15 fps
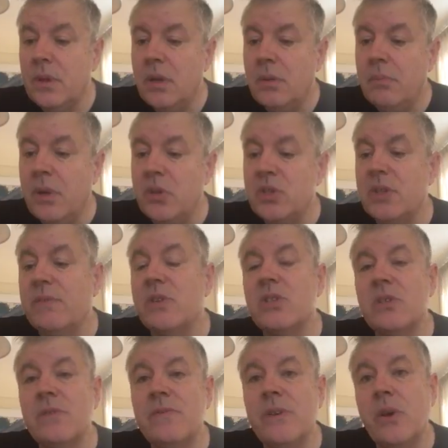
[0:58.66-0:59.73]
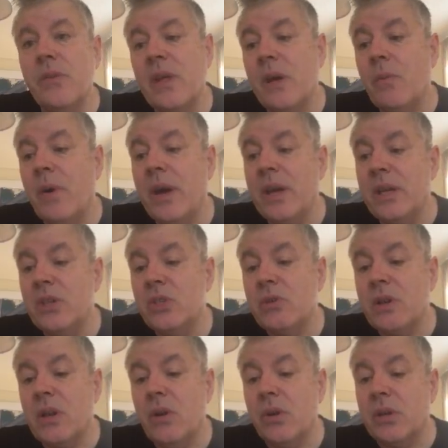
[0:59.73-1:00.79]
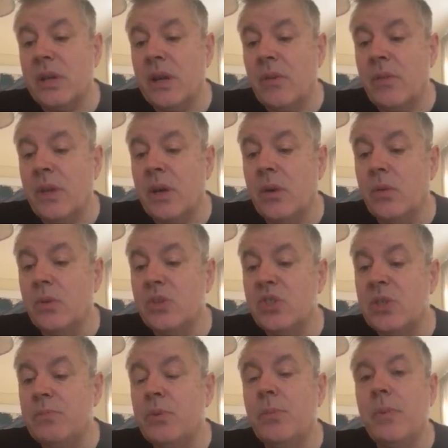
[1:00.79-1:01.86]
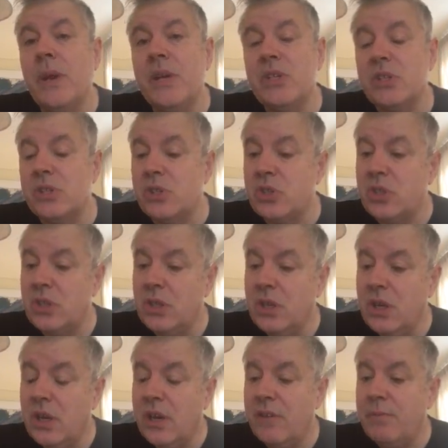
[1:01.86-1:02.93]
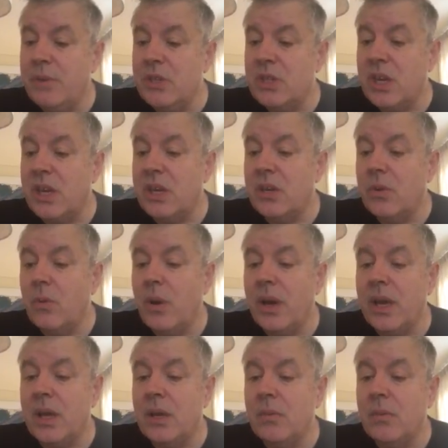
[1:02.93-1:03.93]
Most of us have felt that way during lockdown. The old simple pleasures have been taken away.